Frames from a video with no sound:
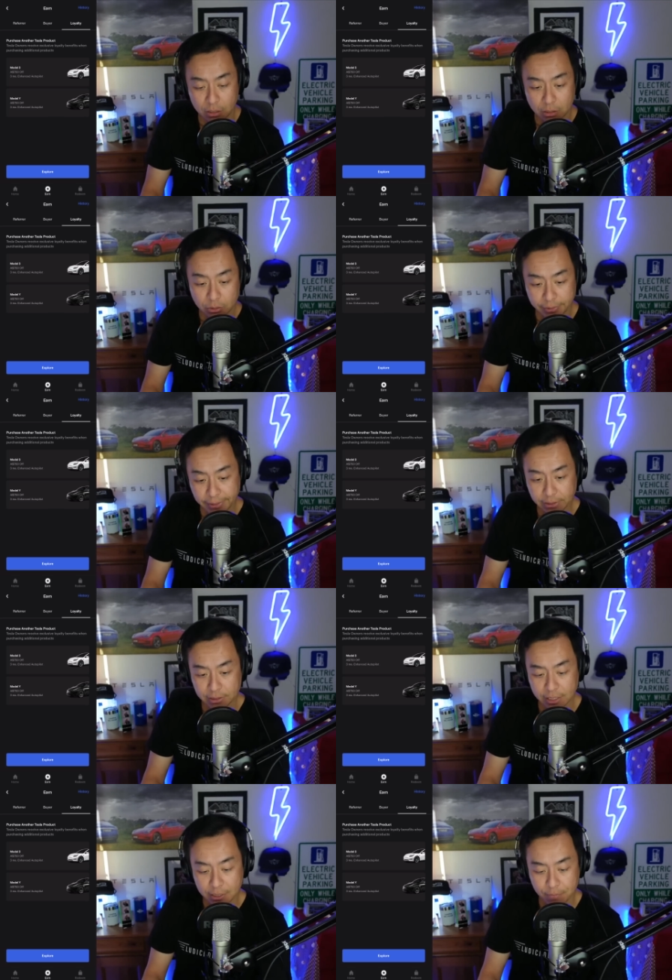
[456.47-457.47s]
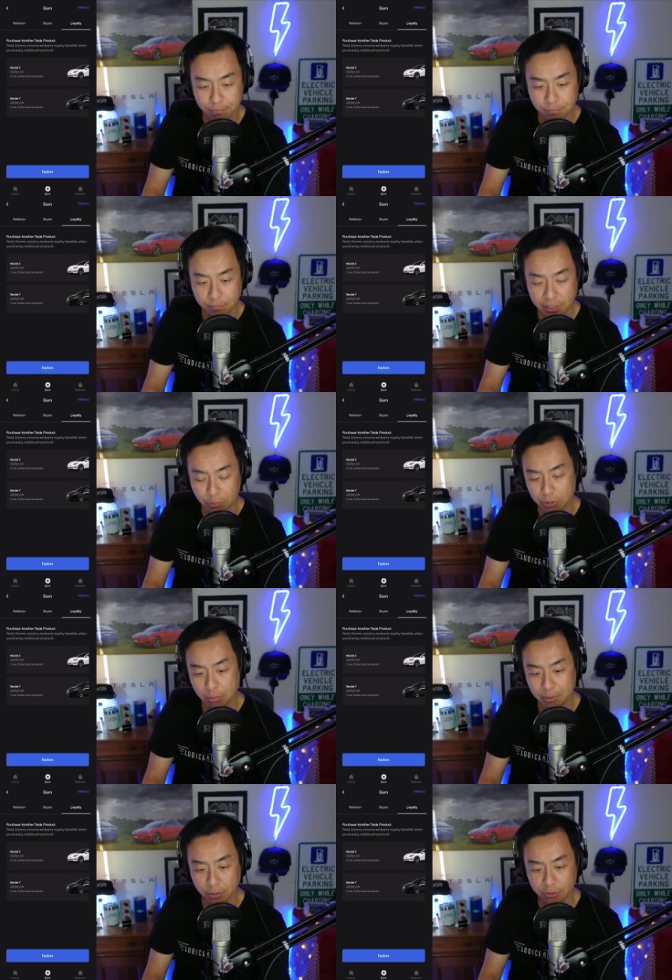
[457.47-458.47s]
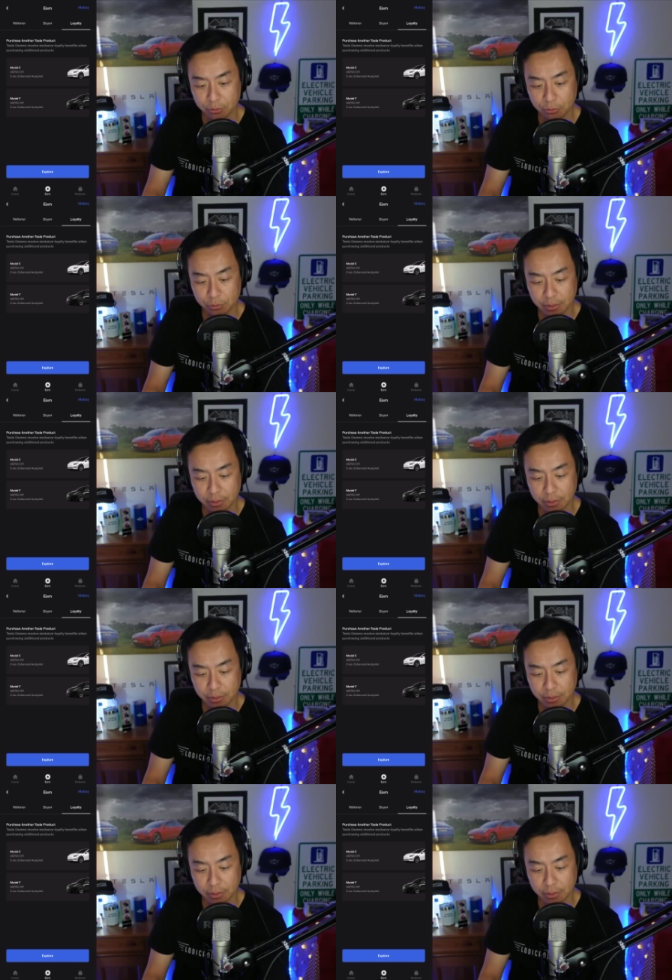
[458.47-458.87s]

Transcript: So I guess, yeah, we should probably go through